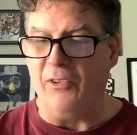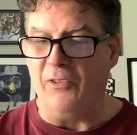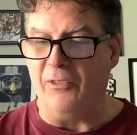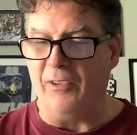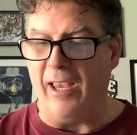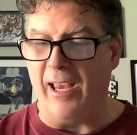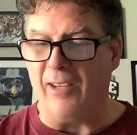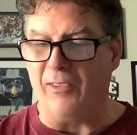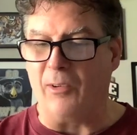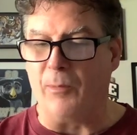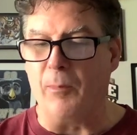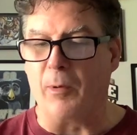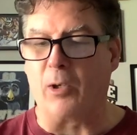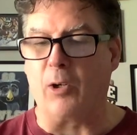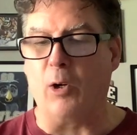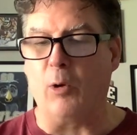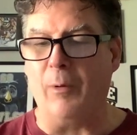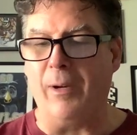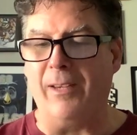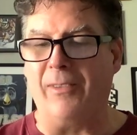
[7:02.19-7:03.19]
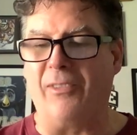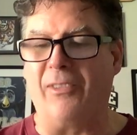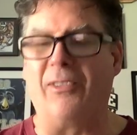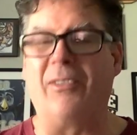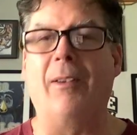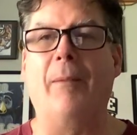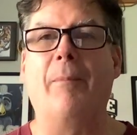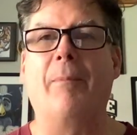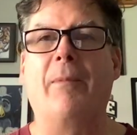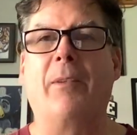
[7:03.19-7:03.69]
State's
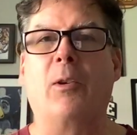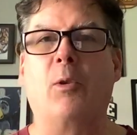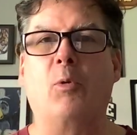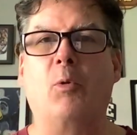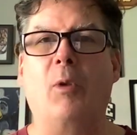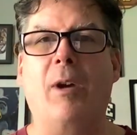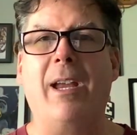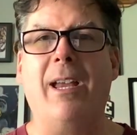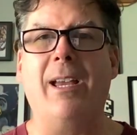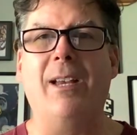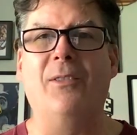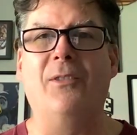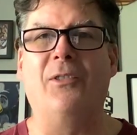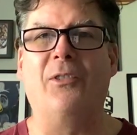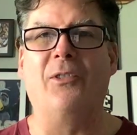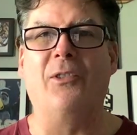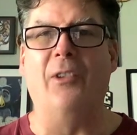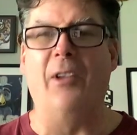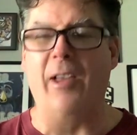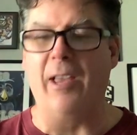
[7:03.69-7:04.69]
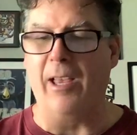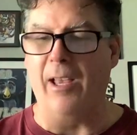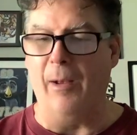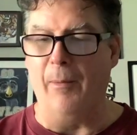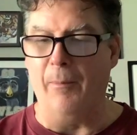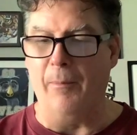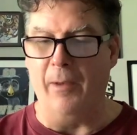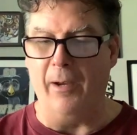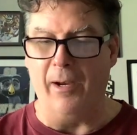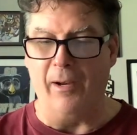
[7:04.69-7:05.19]
McCurwitz, grand
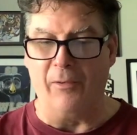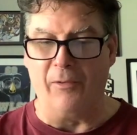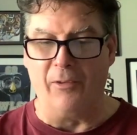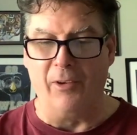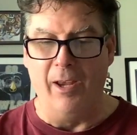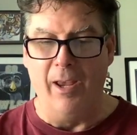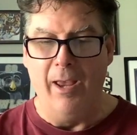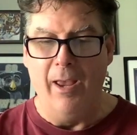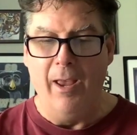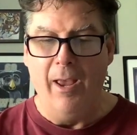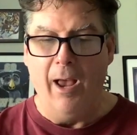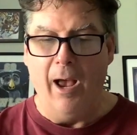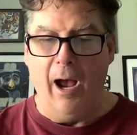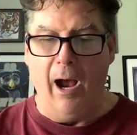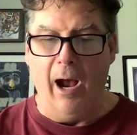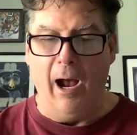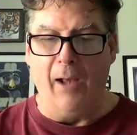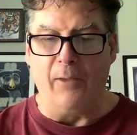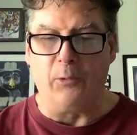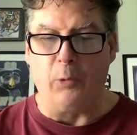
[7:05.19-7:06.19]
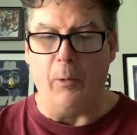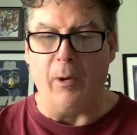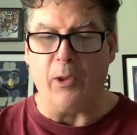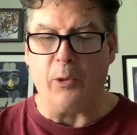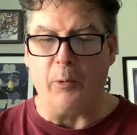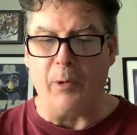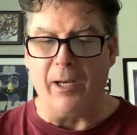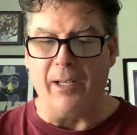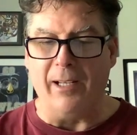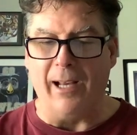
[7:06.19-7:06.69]
slam, nice.
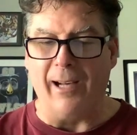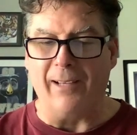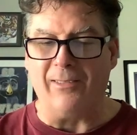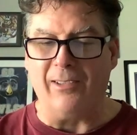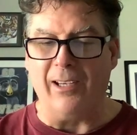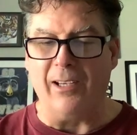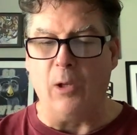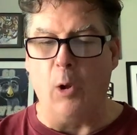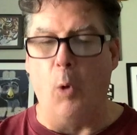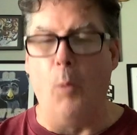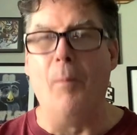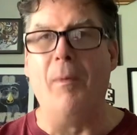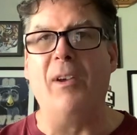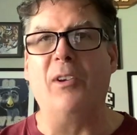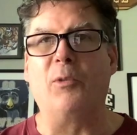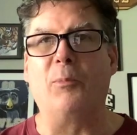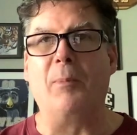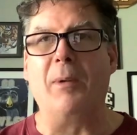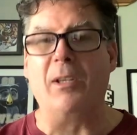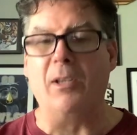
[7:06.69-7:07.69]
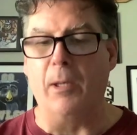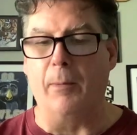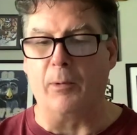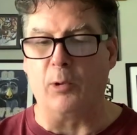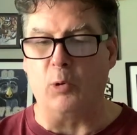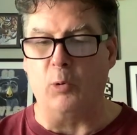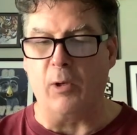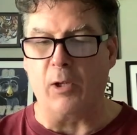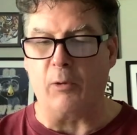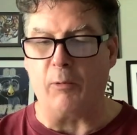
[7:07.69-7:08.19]
23-19, Ole Miss beat number
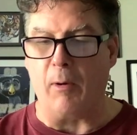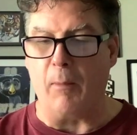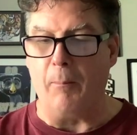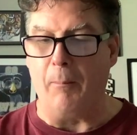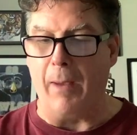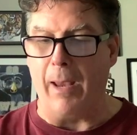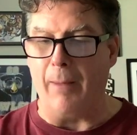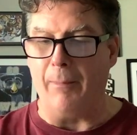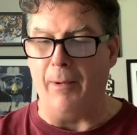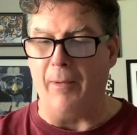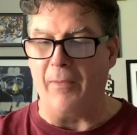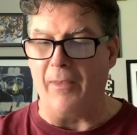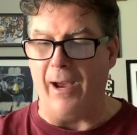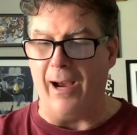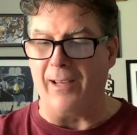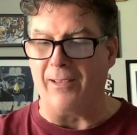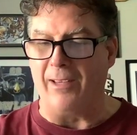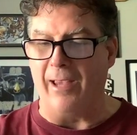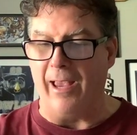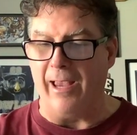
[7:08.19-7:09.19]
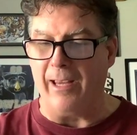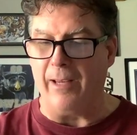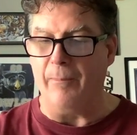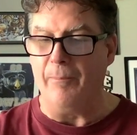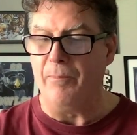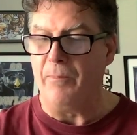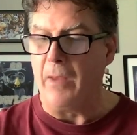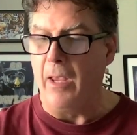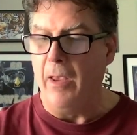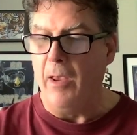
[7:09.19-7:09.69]
23, Bama 9-8.
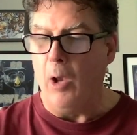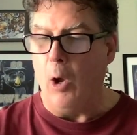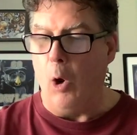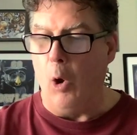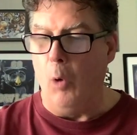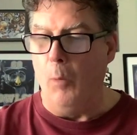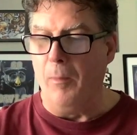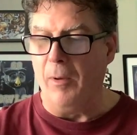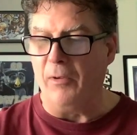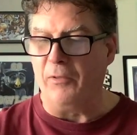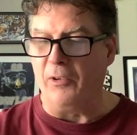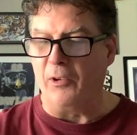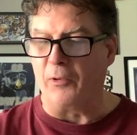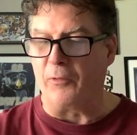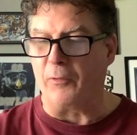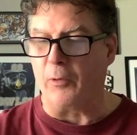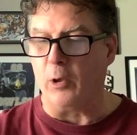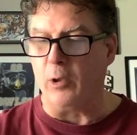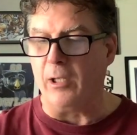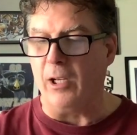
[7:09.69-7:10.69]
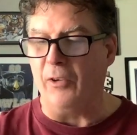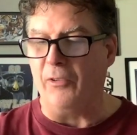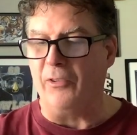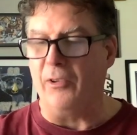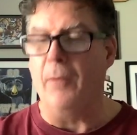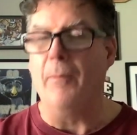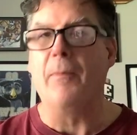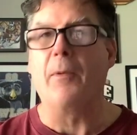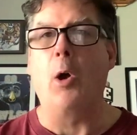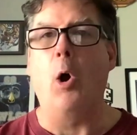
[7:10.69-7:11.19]
Ole Miss's
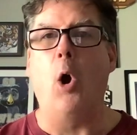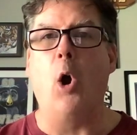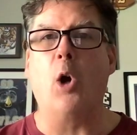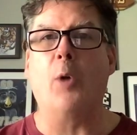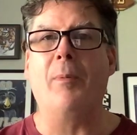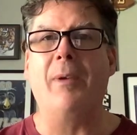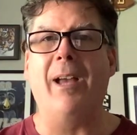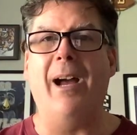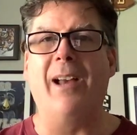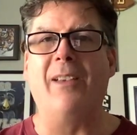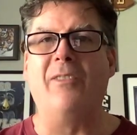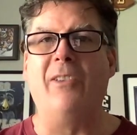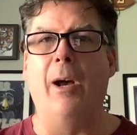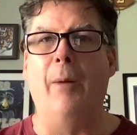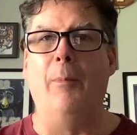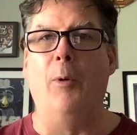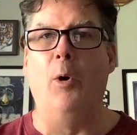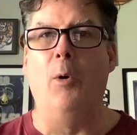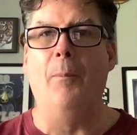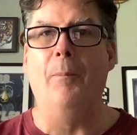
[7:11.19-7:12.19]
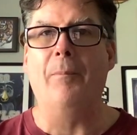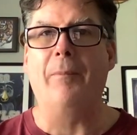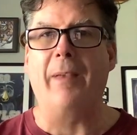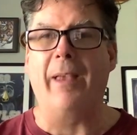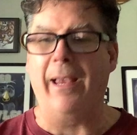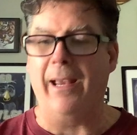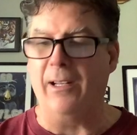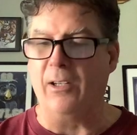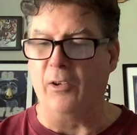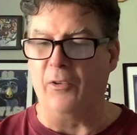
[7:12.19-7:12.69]
Furness, RBI double,
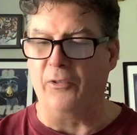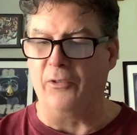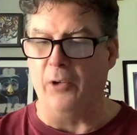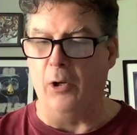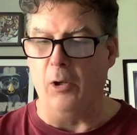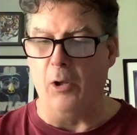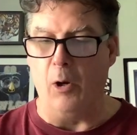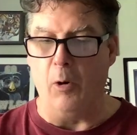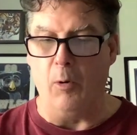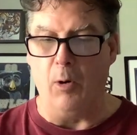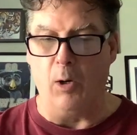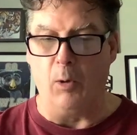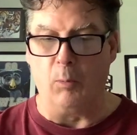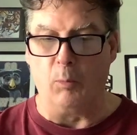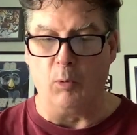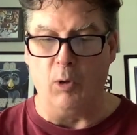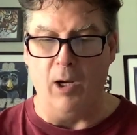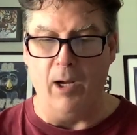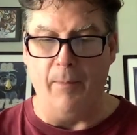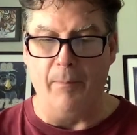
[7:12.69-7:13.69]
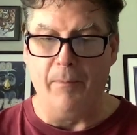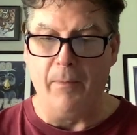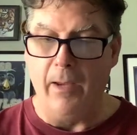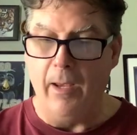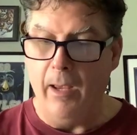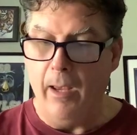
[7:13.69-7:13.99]
and a solo home run.